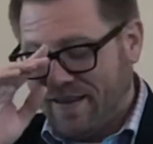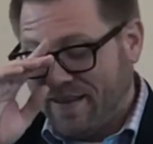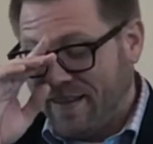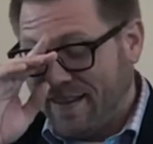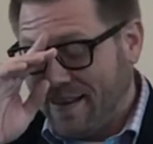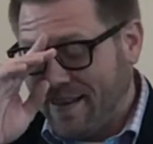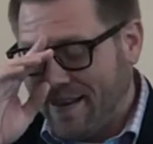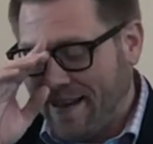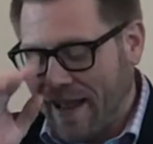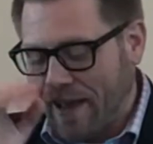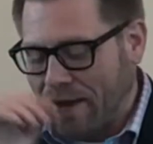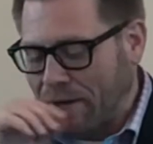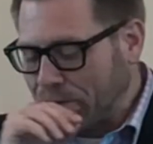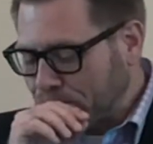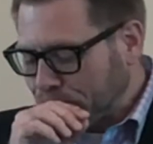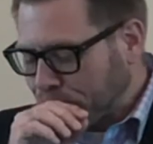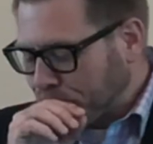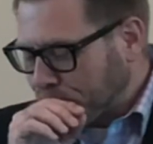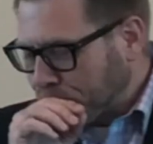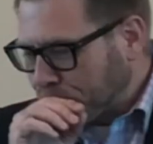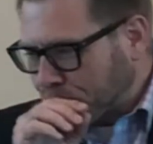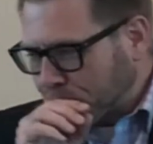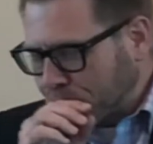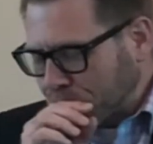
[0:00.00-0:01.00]
Now,
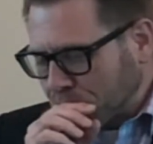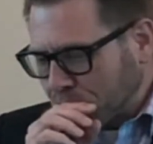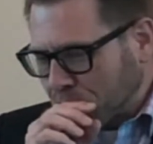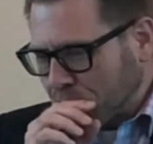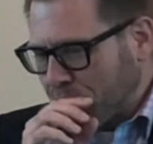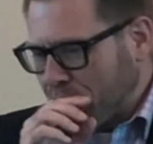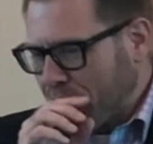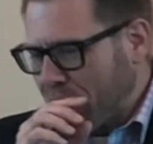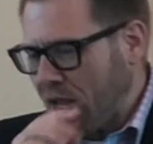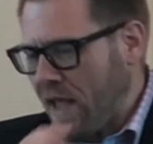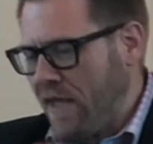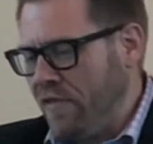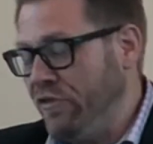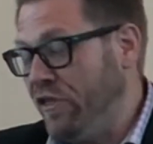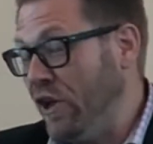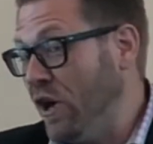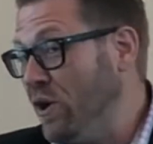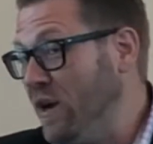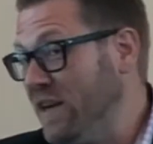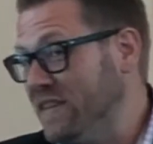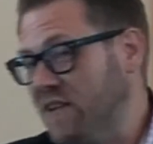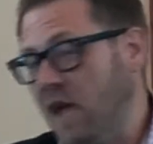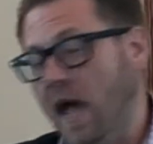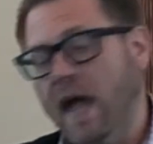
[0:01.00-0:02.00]

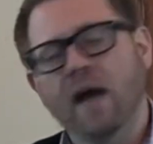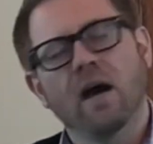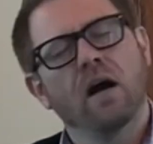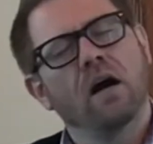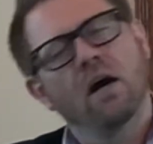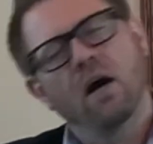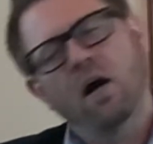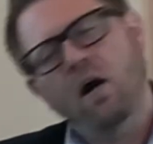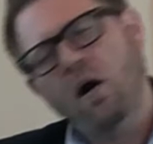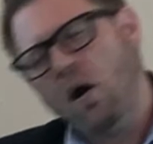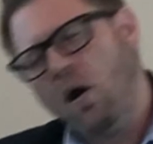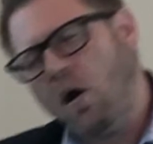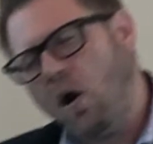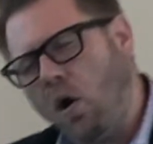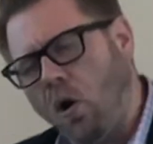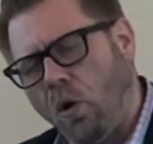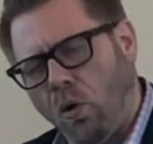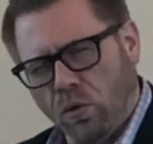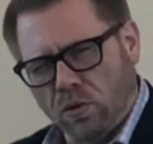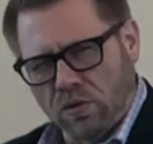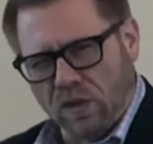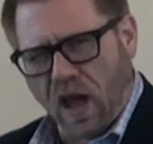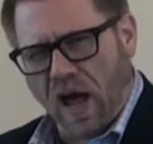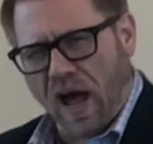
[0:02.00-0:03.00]
there is a
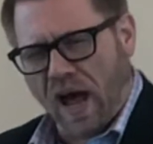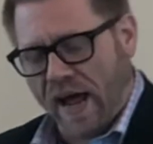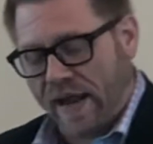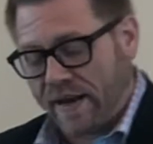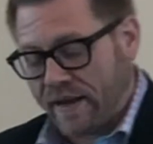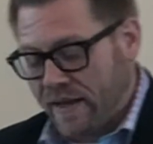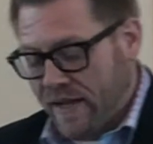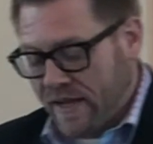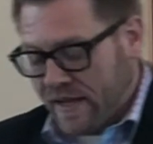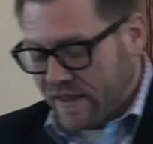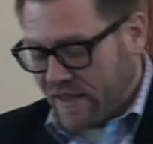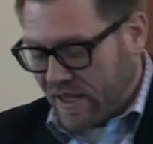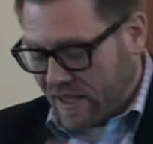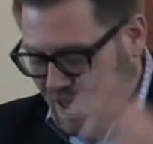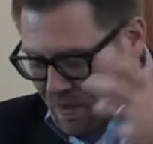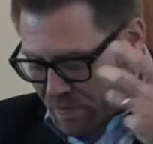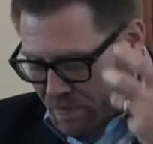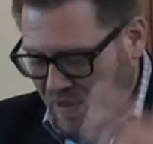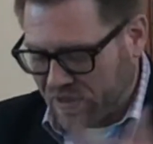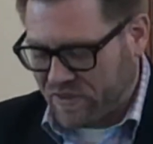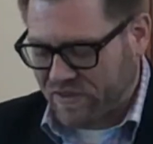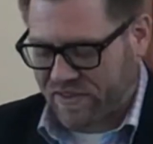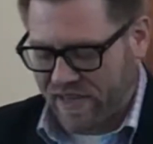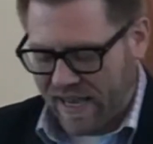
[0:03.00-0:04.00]
whole lot that
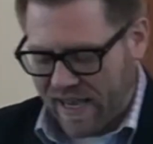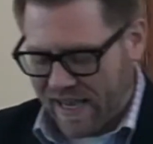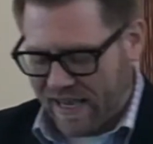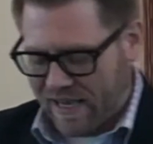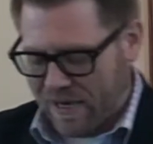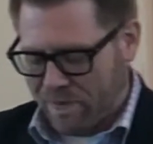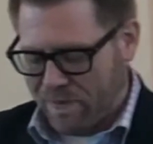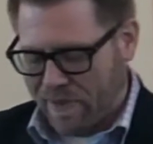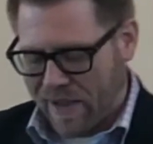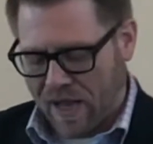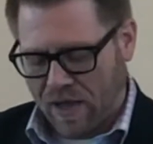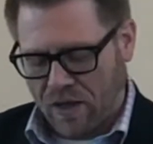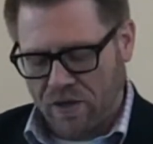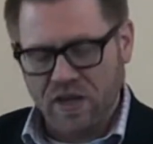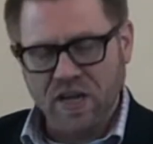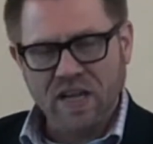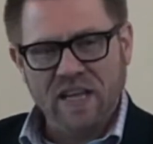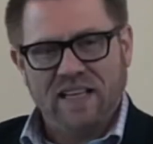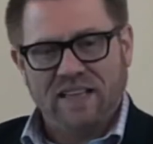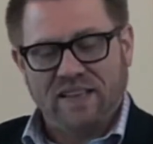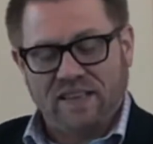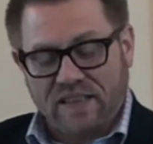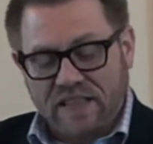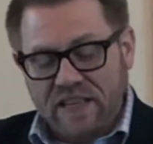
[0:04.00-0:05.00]
can be said about
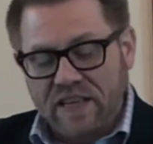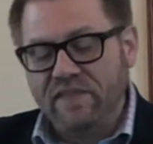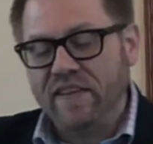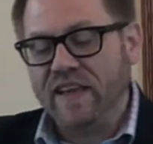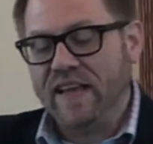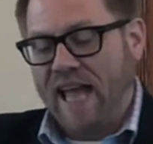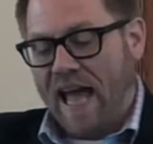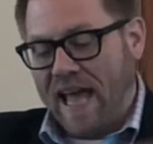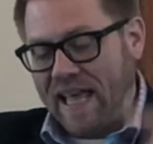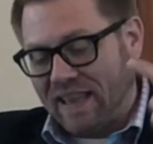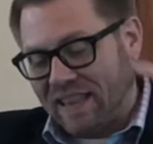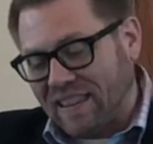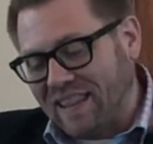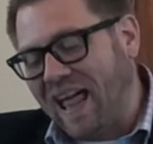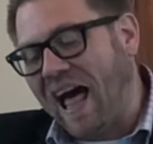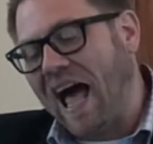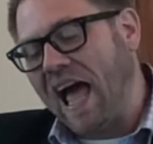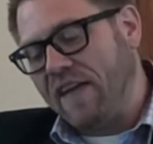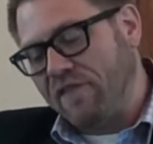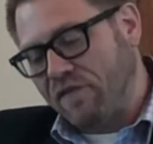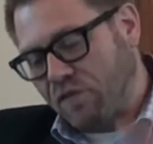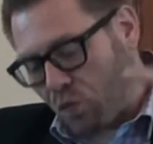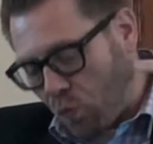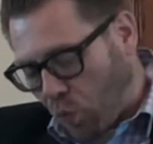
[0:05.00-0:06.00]
living a
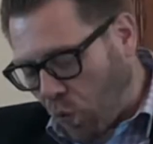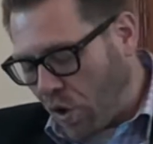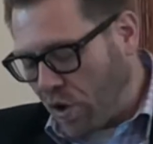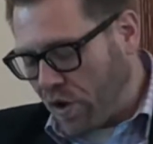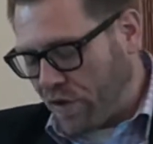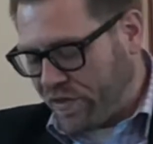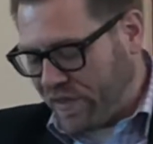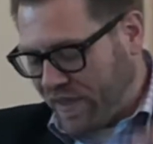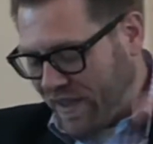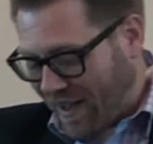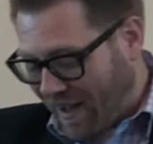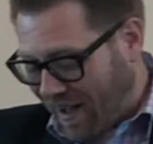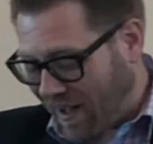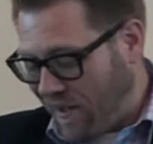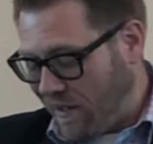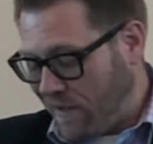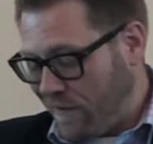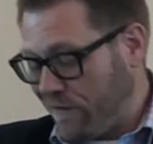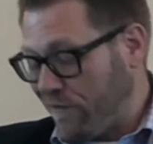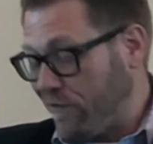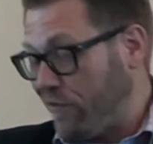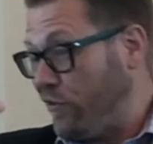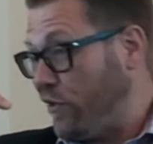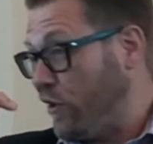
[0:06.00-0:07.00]
life worthy
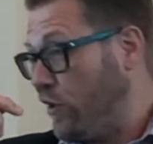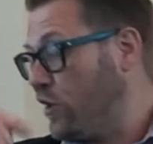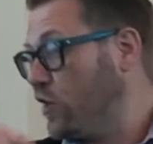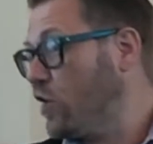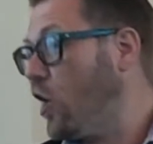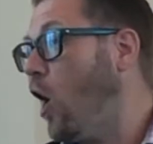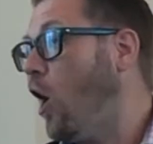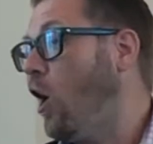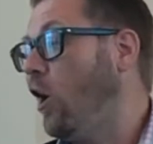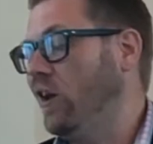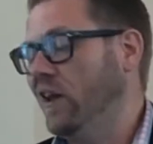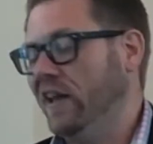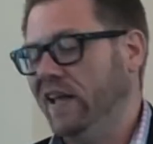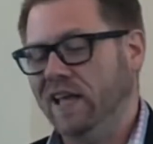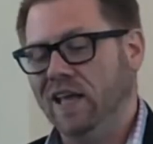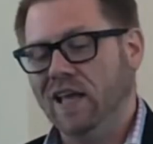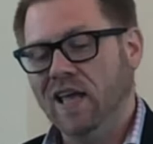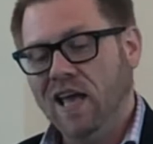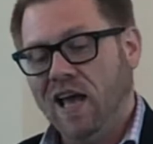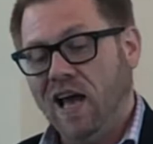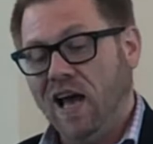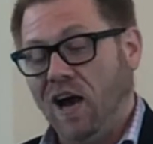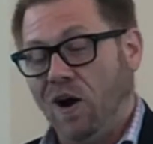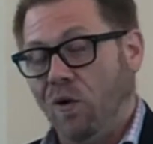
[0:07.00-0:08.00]
of the calling.
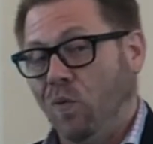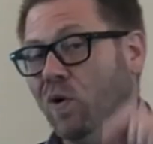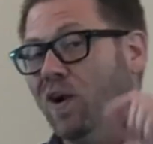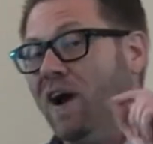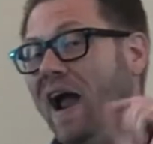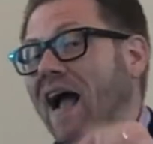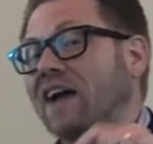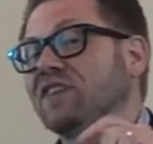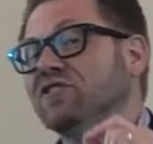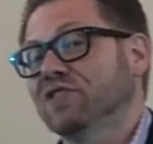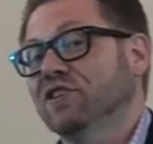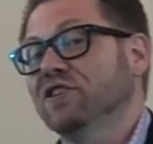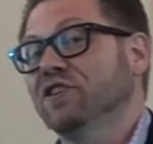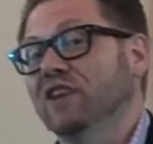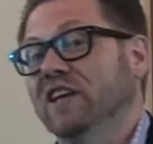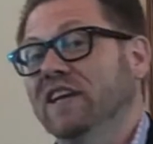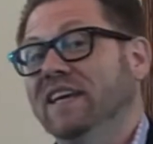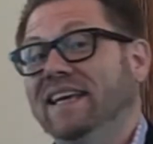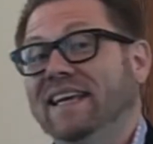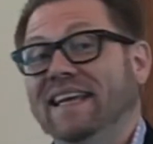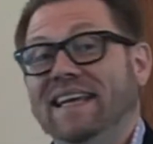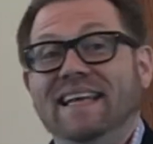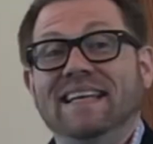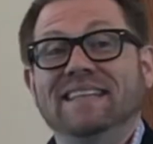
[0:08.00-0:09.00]
We're actually going to
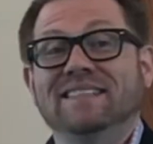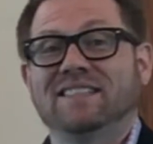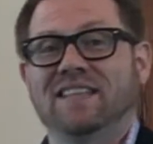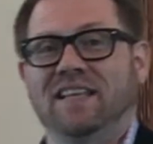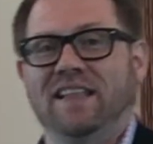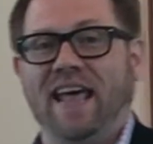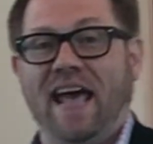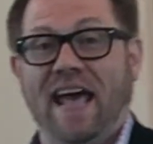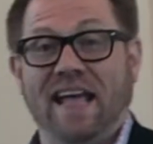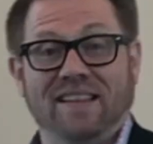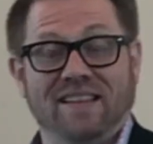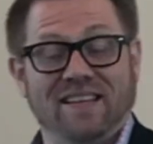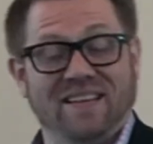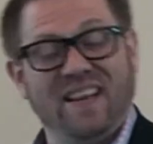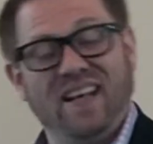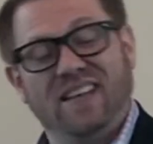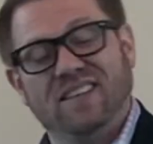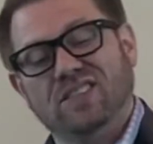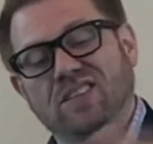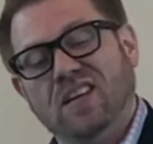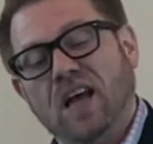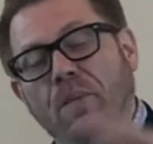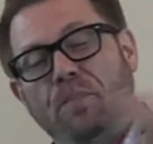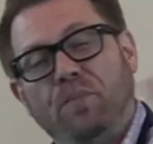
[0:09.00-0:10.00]
get into that. The
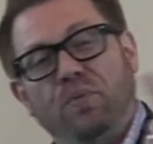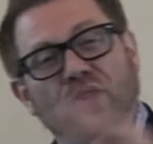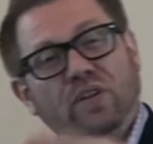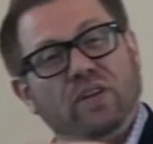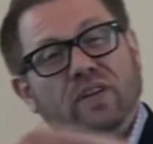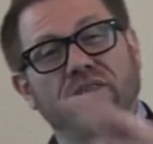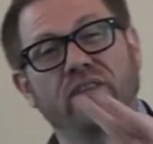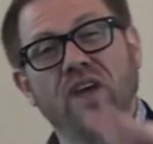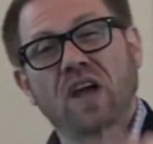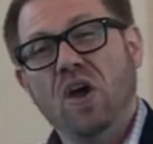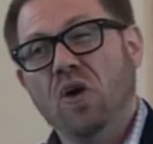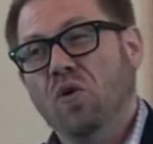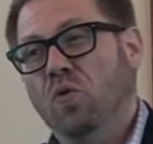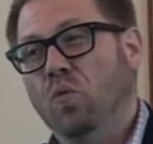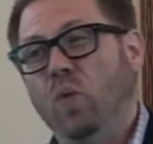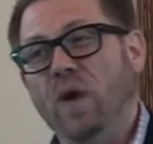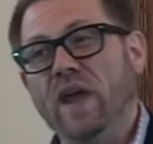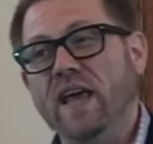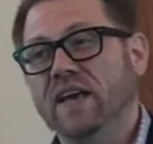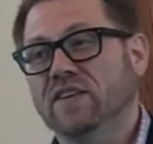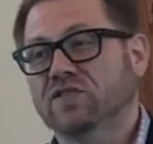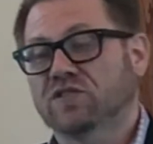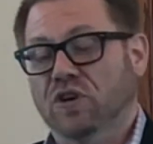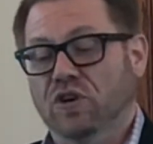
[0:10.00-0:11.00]
next couple of
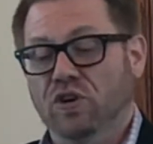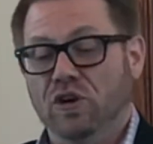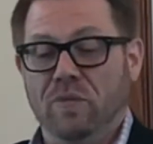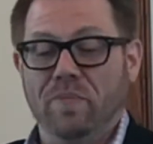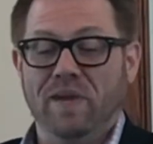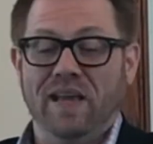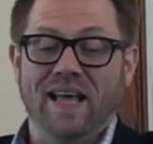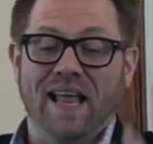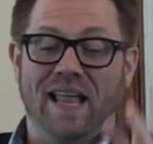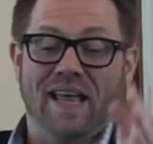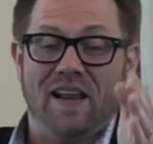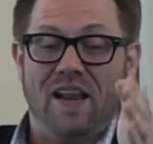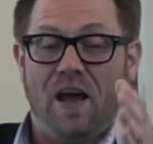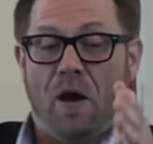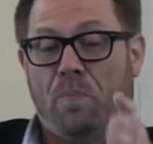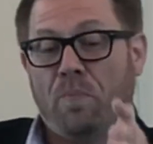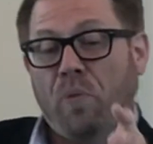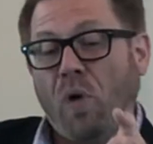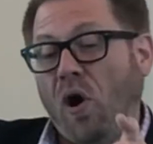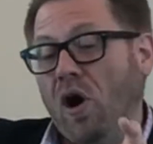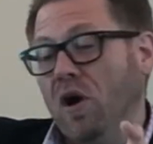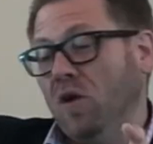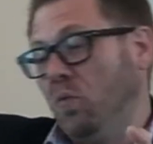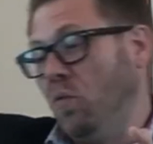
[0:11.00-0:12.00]
weeks are going to be a
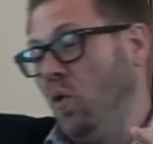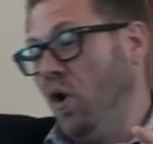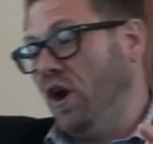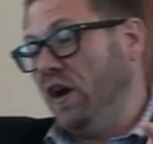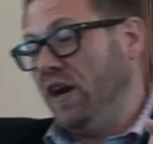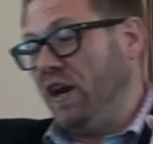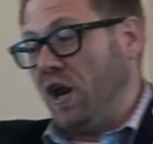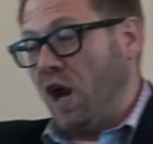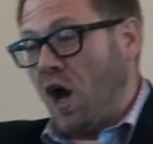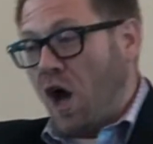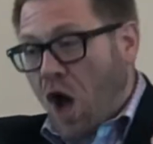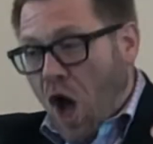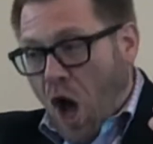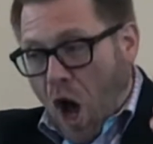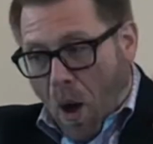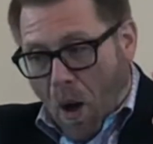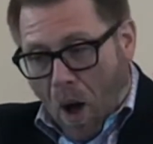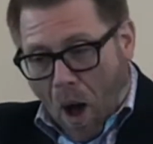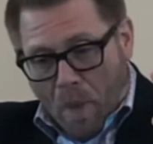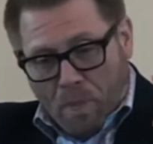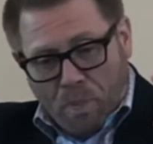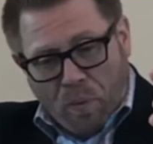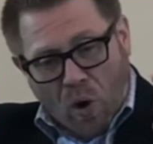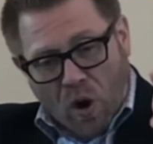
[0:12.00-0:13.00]
part one and
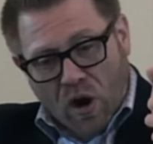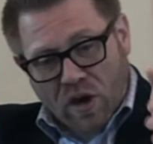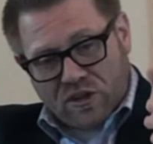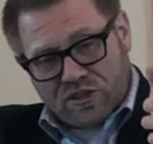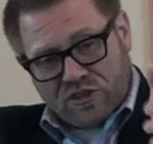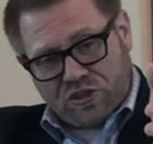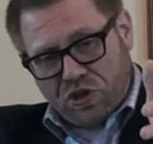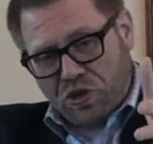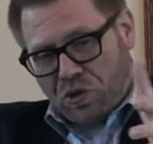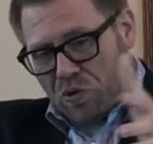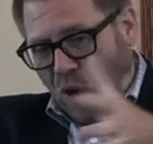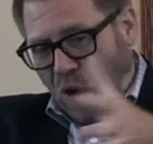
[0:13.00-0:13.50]
a part two,